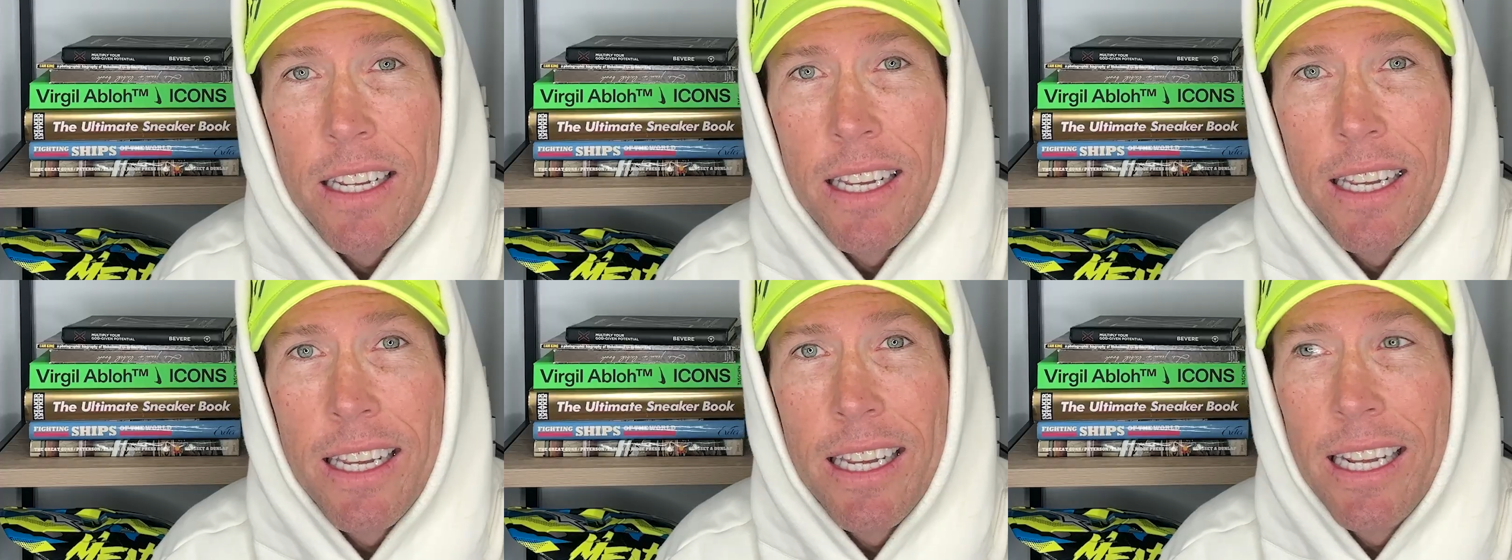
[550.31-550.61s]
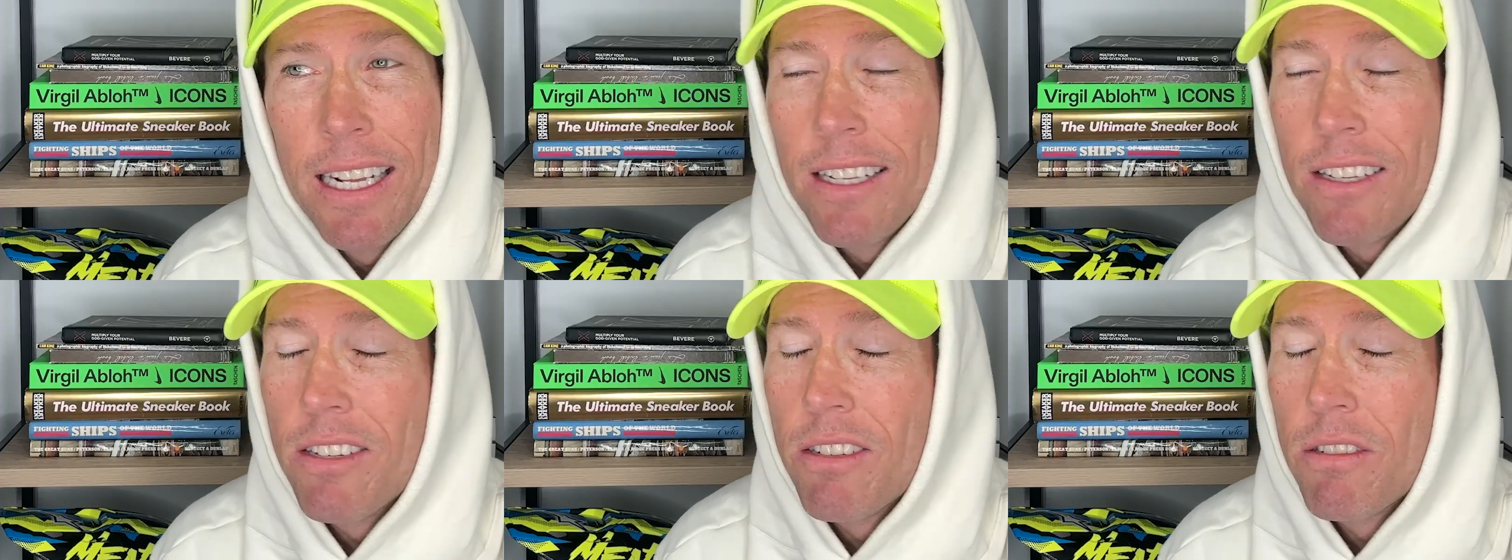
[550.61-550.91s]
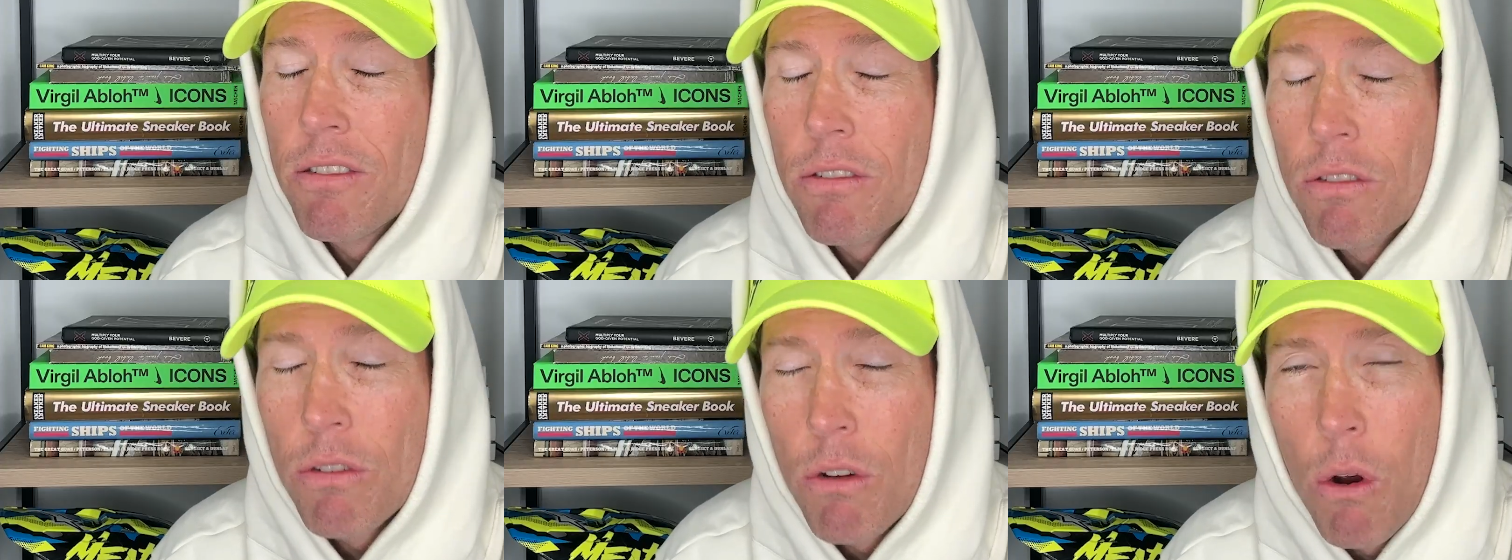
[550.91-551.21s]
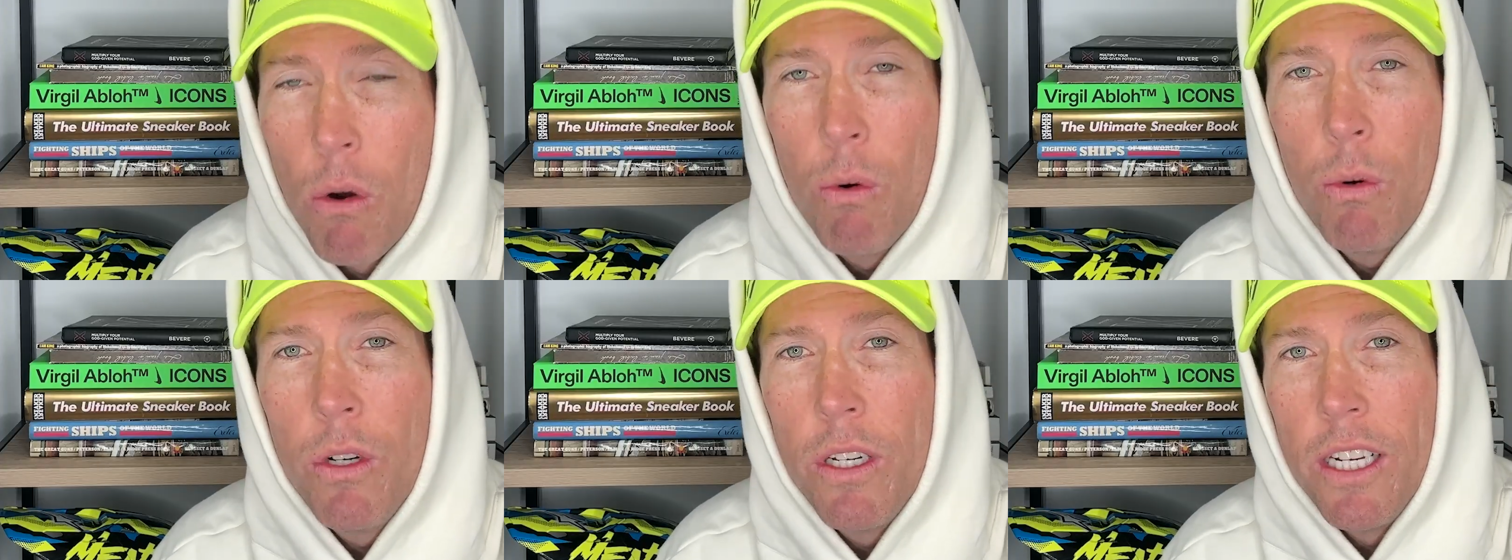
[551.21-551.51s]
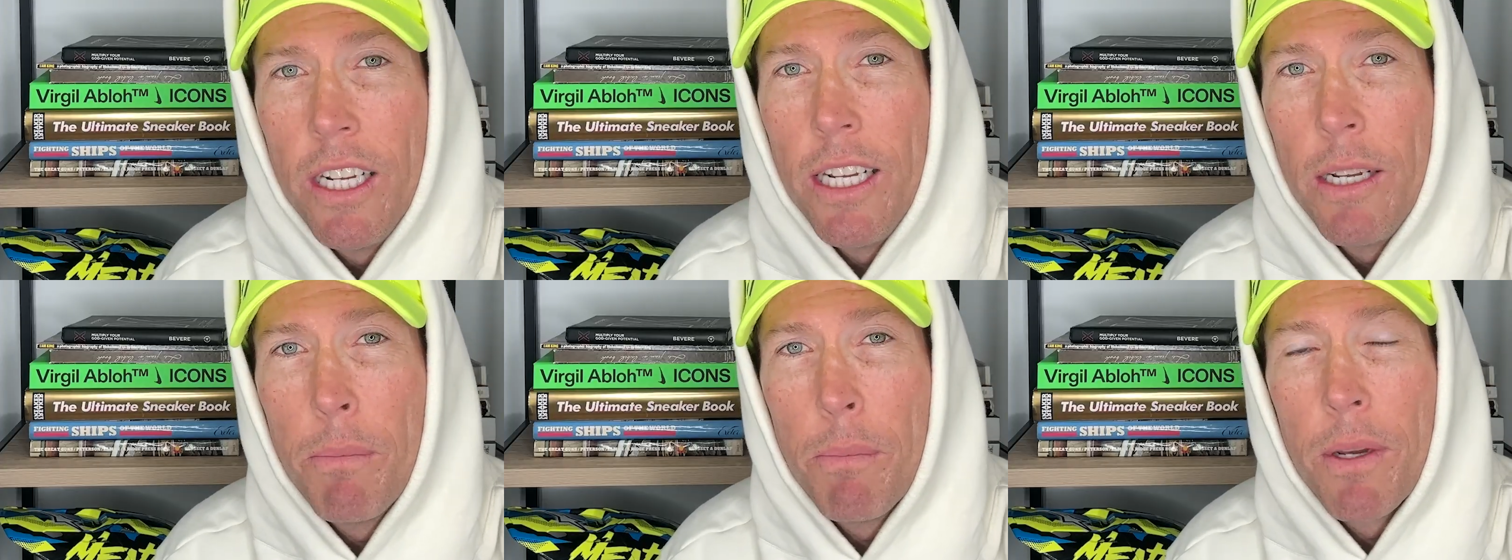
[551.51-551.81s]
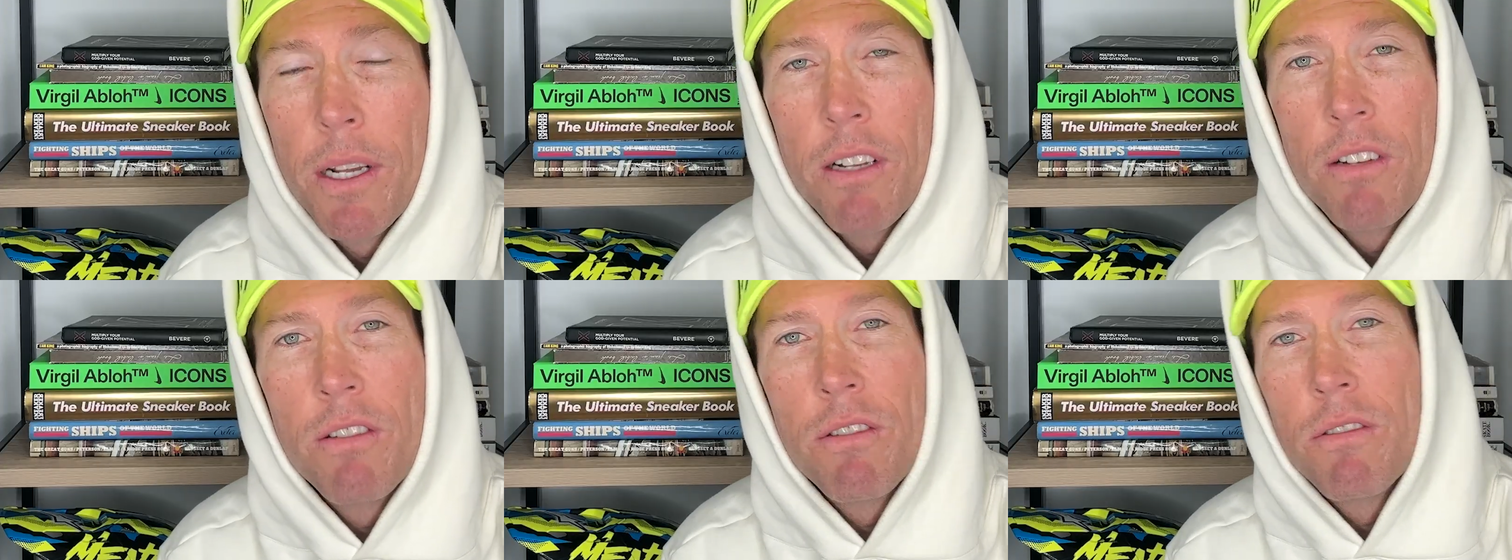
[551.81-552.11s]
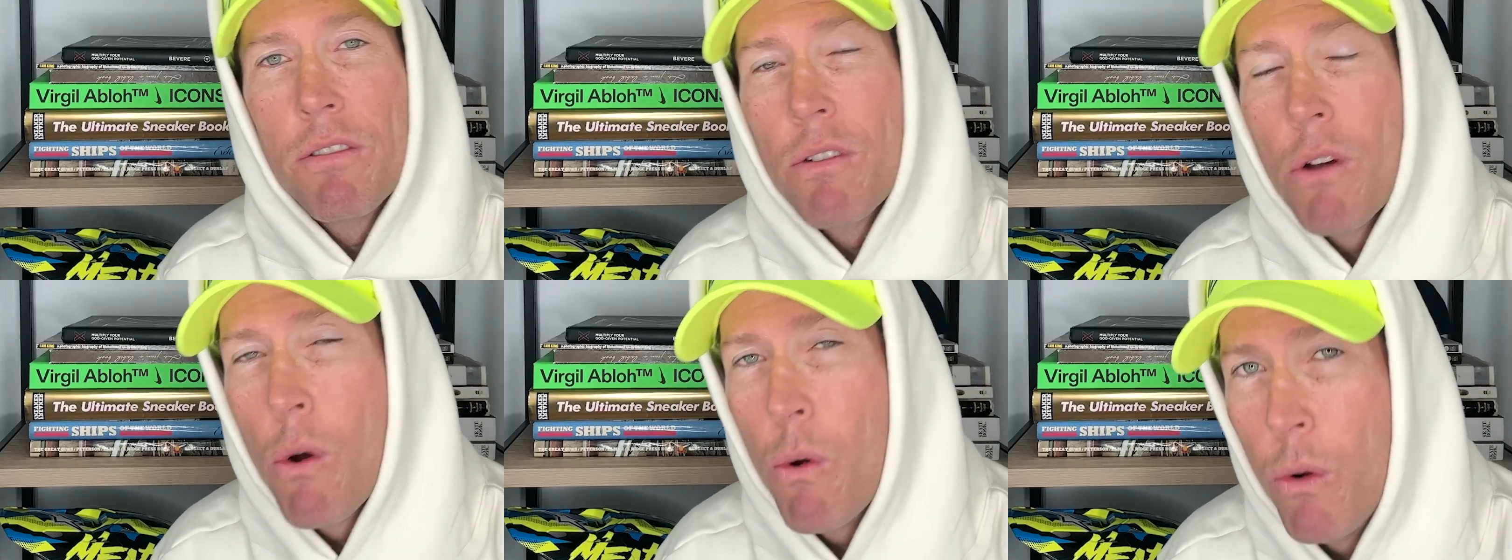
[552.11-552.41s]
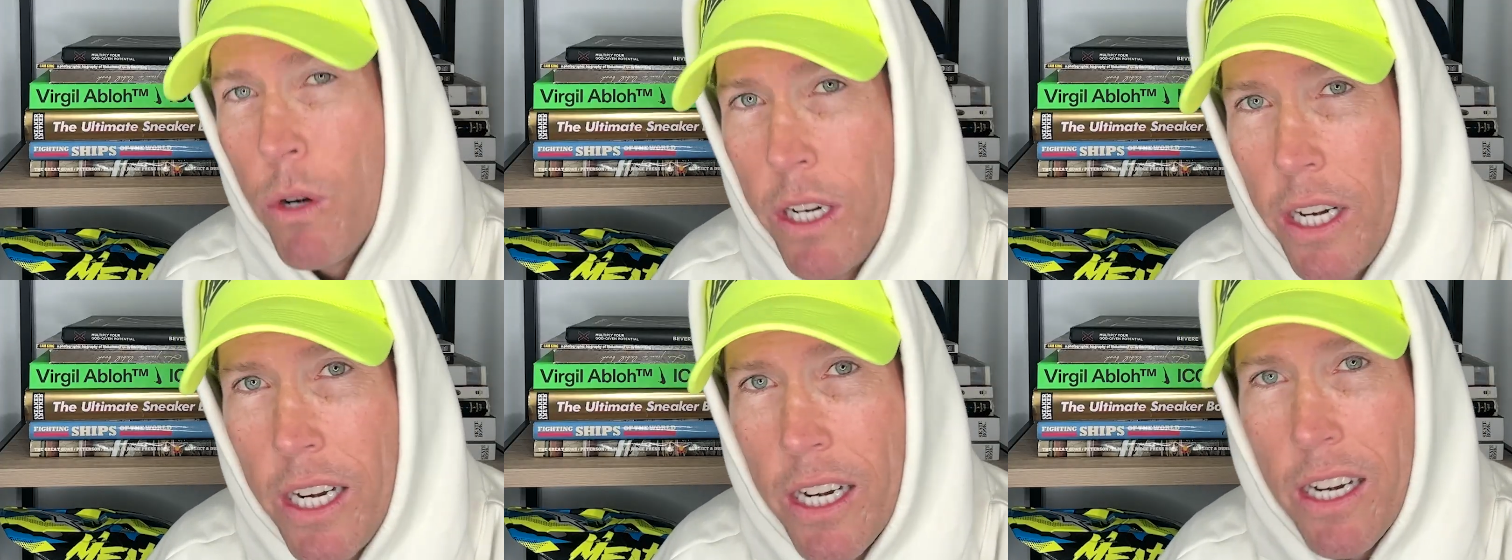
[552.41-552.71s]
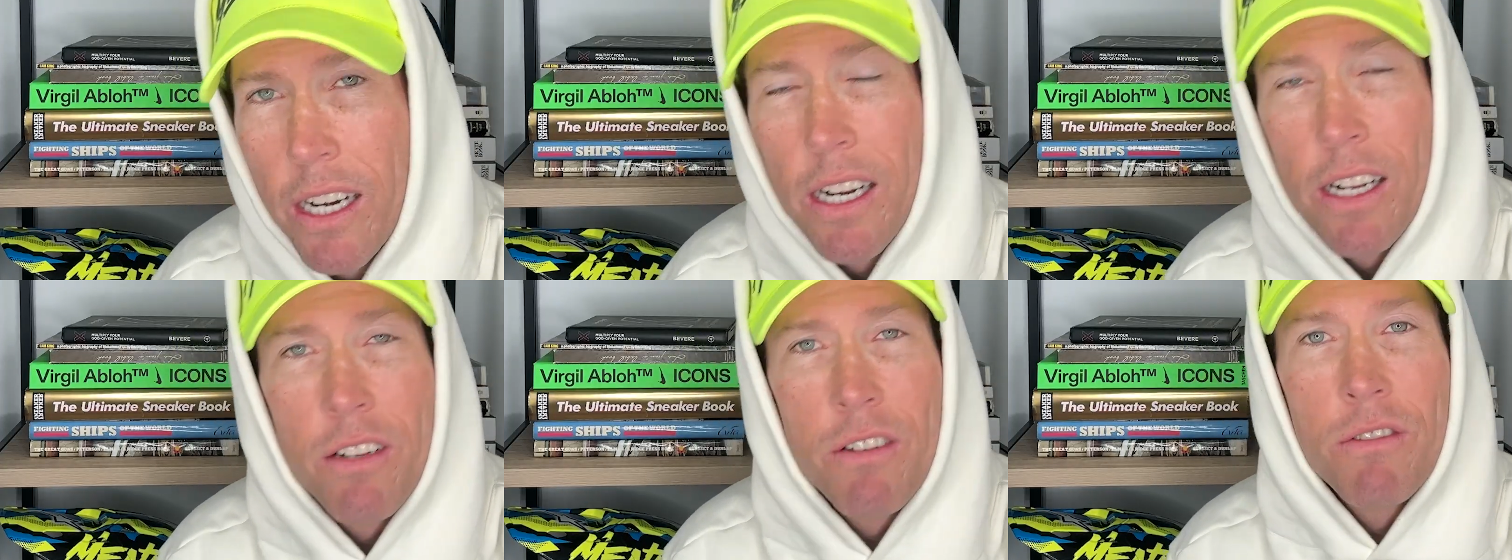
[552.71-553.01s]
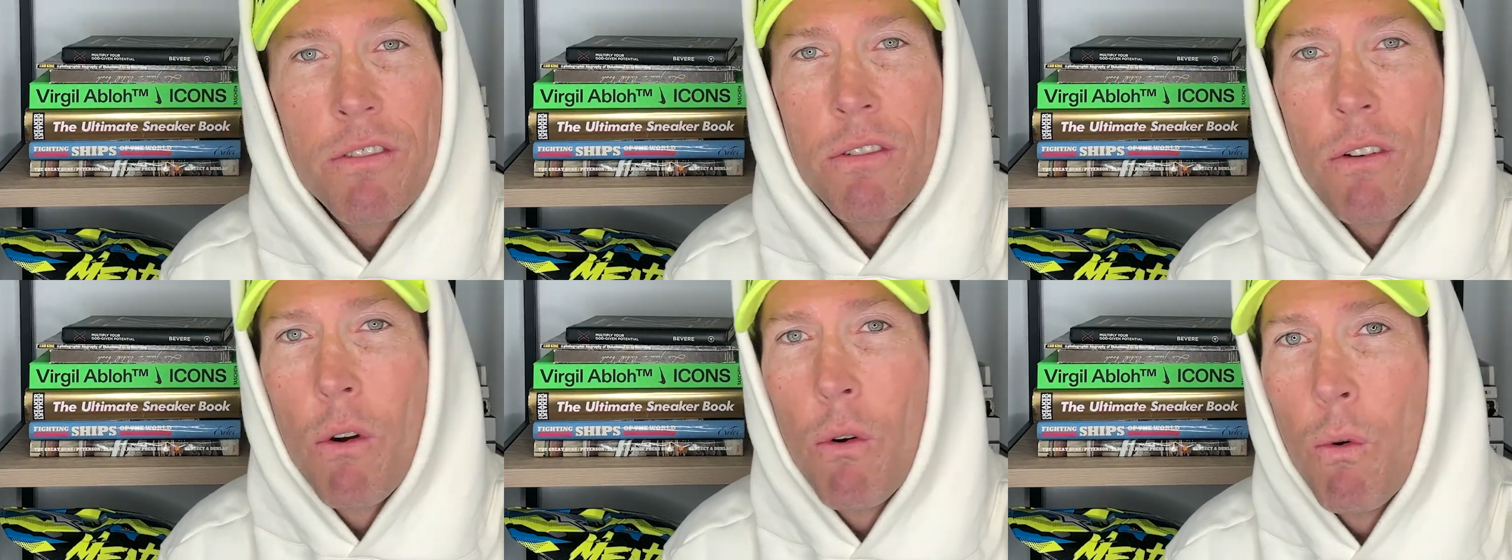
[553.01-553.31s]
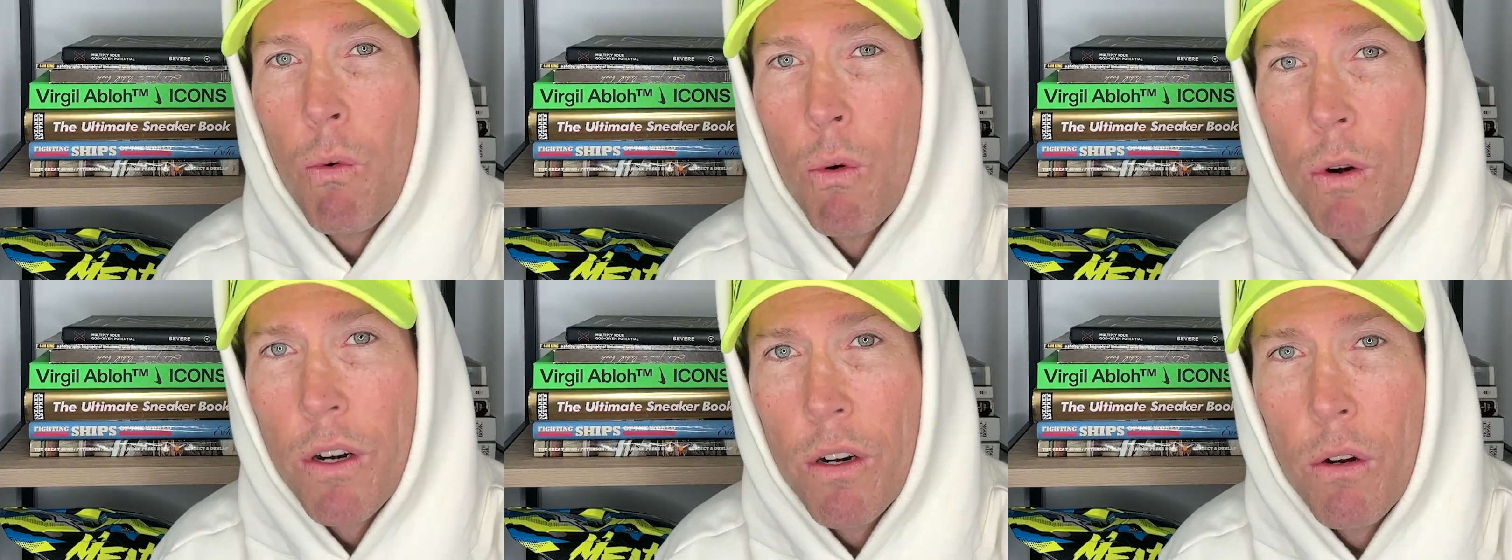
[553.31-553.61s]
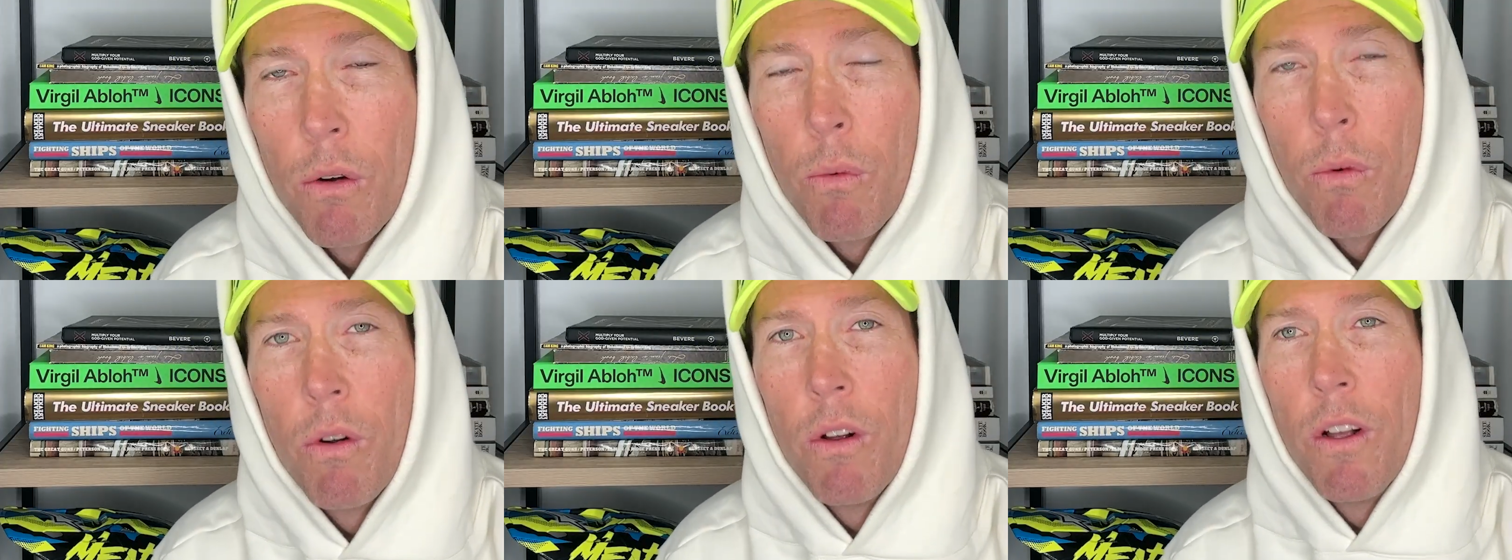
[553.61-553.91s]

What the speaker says: it's so deep, it's so needed, it's so real.